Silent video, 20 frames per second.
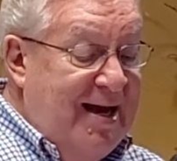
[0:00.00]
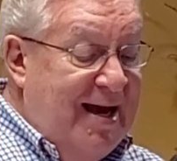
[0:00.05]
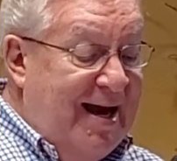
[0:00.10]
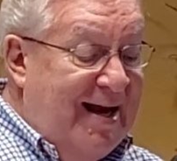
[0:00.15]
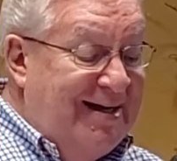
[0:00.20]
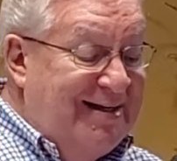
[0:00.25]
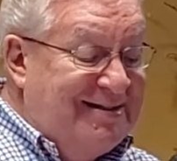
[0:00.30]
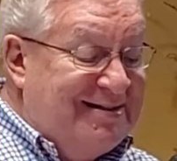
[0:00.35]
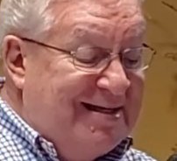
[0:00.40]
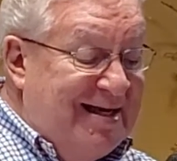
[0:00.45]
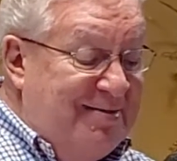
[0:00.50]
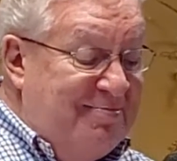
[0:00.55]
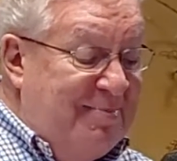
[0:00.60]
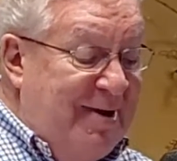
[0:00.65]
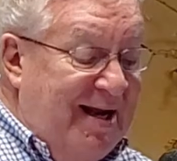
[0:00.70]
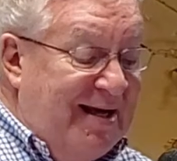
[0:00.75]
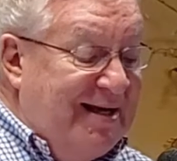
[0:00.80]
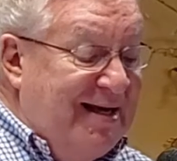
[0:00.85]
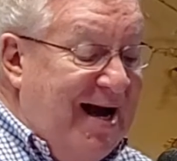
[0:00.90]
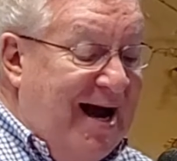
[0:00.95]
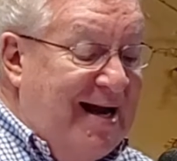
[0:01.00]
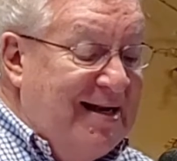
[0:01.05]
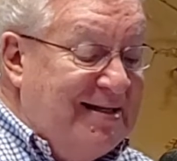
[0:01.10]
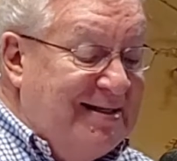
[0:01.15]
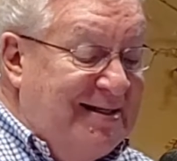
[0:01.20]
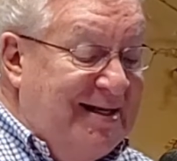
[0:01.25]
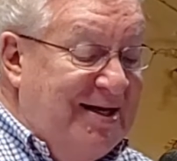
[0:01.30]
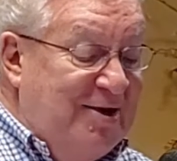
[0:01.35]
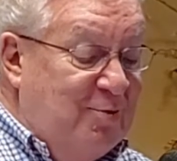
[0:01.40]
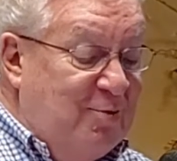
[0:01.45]
And he said, "May
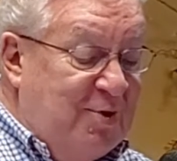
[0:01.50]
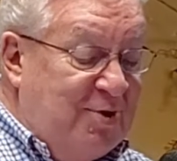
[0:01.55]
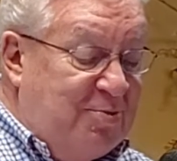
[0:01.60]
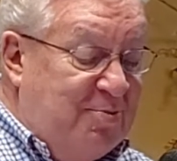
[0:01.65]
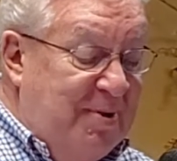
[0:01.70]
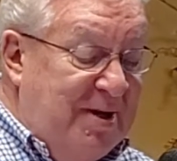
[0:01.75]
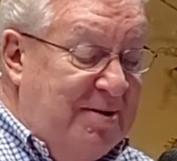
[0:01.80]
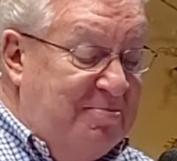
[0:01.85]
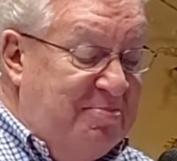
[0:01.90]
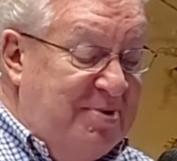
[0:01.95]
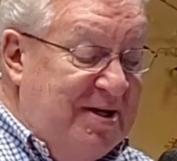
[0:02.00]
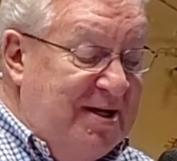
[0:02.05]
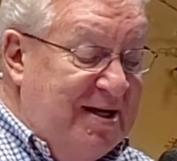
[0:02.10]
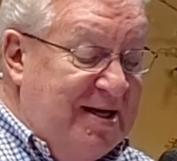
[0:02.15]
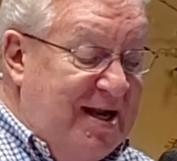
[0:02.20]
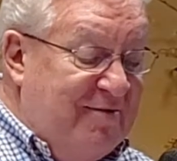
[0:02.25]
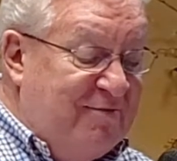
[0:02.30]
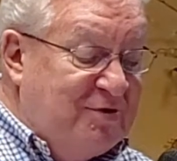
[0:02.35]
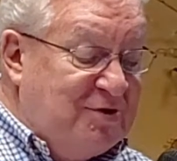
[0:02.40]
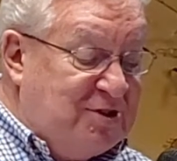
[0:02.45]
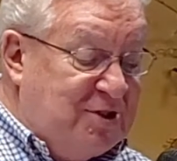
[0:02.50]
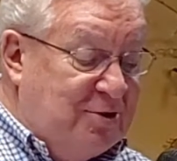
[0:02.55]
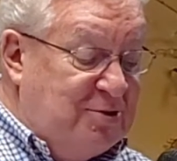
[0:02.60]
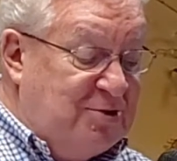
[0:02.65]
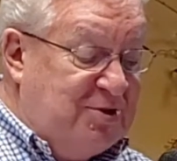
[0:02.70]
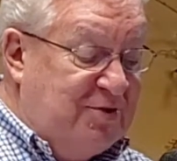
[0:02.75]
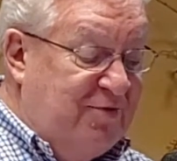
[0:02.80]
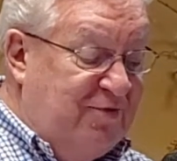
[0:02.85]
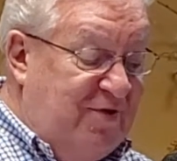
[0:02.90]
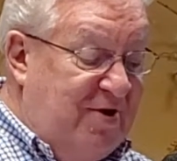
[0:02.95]
God deal with me, be it ever so
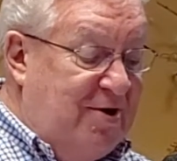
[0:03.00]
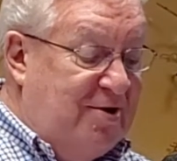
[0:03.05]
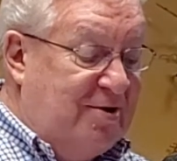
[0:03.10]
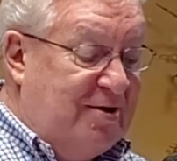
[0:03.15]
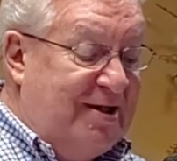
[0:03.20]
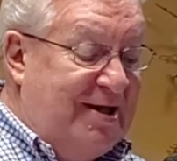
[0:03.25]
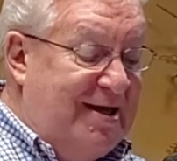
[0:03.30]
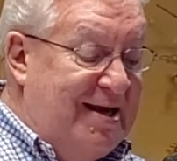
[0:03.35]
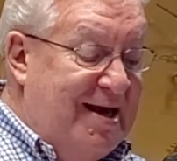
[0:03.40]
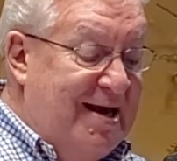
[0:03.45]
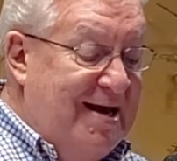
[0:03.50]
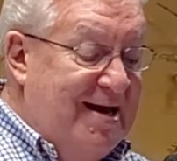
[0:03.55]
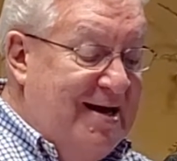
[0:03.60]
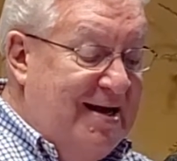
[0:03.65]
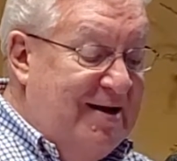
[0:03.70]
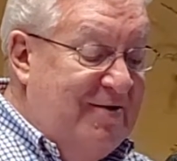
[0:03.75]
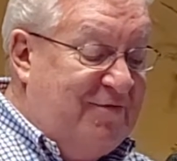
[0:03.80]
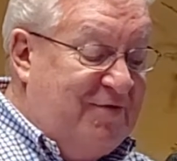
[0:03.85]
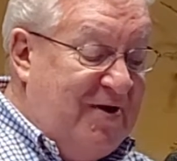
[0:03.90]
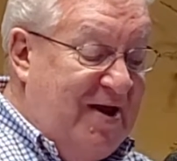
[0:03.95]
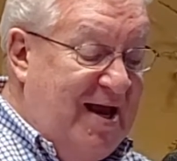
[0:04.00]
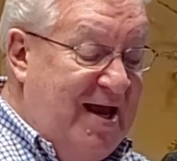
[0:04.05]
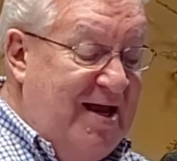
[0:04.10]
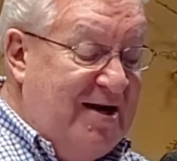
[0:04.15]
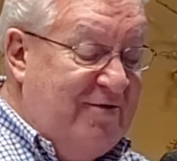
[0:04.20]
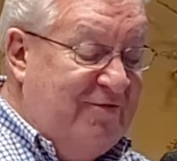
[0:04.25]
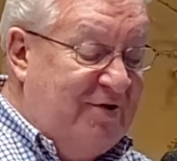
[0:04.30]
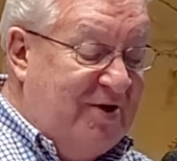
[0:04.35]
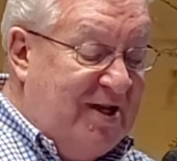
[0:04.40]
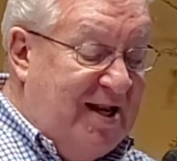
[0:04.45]
severely, if the
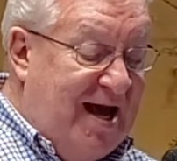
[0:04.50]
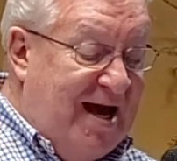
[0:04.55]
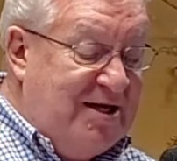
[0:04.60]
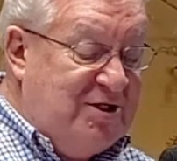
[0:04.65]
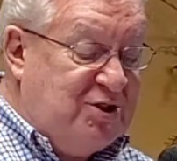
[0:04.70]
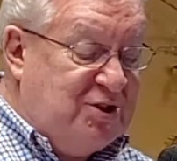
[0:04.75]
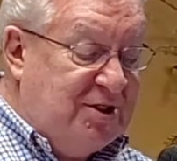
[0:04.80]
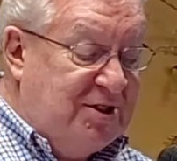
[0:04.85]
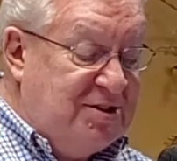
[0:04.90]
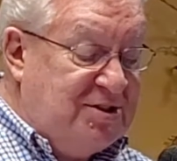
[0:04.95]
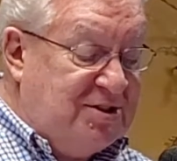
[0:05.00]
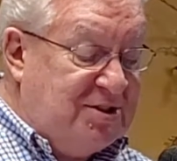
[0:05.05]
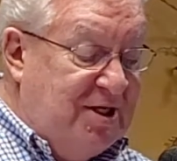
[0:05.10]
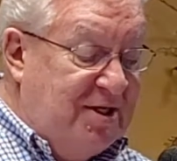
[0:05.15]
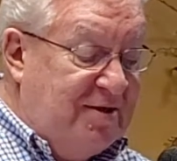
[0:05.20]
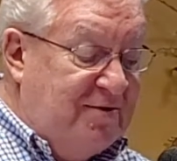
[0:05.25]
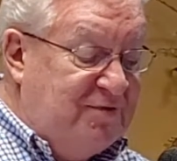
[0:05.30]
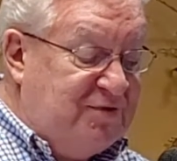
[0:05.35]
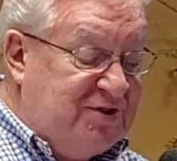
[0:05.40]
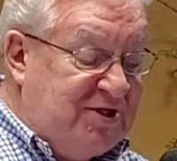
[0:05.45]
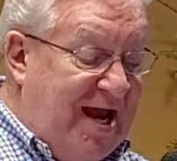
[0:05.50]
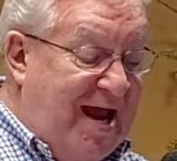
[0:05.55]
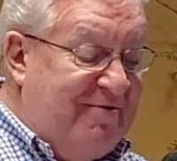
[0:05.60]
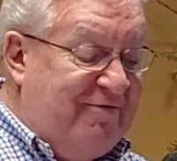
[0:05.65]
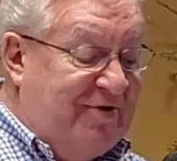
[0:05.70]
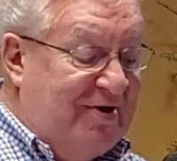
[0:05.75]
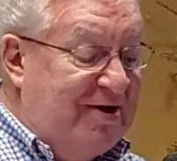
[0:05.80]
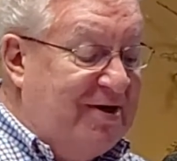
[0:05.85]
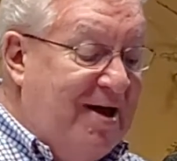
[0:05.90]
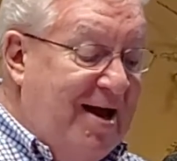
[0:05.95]
head of Elisha, son of
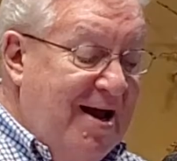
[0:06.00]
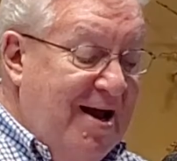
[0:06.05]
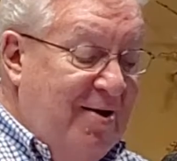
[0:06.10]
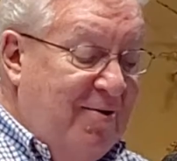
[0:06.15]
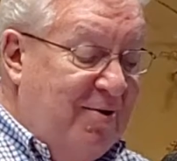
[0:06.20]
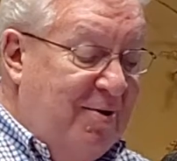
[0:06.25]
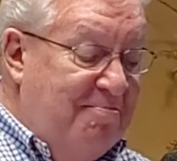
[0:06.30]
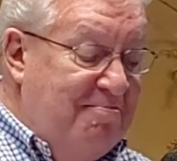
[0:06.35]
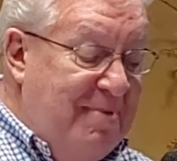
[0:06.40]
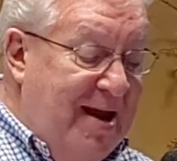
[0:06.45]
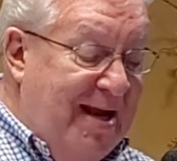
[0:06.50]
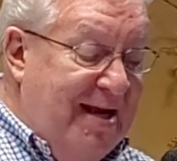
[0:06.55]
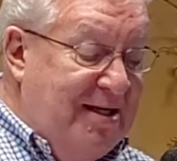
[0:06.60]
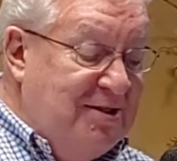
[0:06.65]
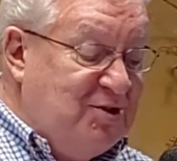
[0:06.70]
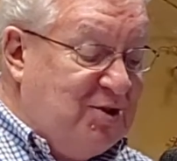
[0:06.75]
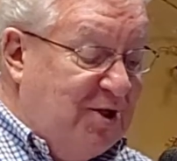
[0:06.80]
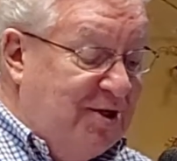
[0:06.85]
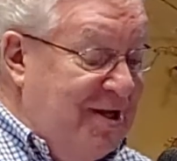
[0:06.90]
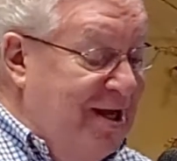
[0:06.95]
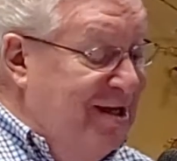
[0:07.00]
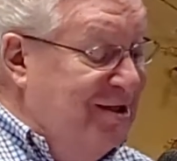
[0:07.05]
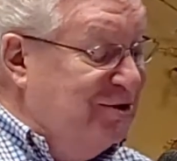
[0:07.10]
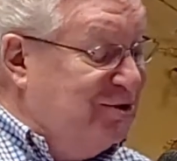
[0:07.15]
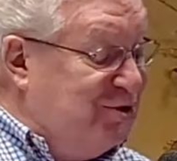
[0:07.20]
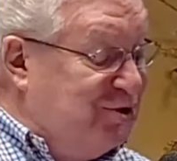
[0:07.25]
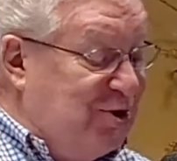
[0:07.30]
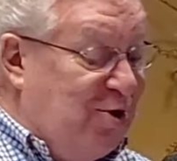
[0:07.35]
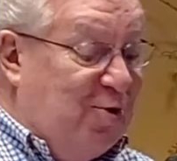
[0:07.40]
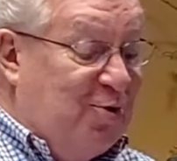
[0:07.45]
Shaphat, remains on his
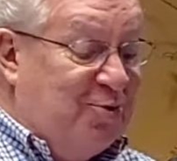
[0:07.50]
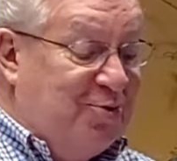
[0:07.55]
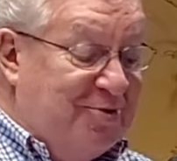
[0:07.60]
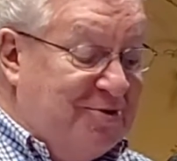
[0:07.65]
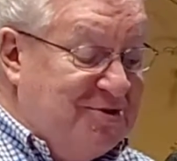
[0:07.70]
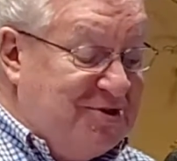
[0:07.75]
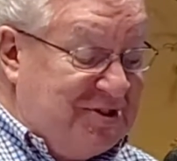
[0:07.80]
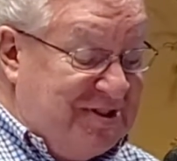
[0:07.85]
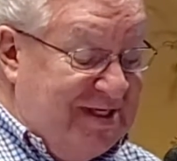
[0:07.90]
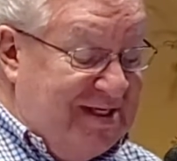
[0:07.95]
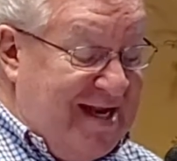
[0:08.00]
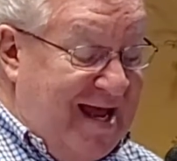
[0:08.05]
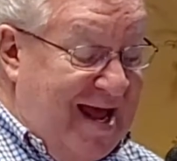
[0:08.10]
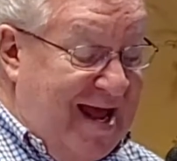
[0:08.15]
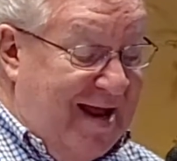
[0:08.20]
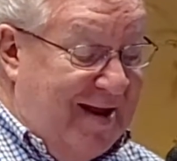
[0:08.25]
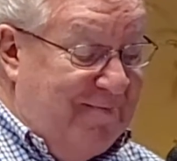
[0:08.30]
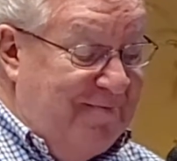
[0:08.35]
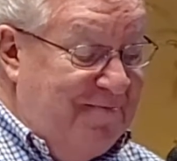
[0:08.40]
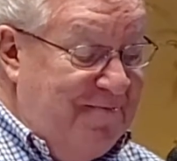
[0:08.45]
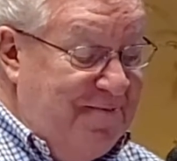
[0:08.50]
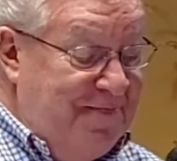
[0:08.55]
shoulders today."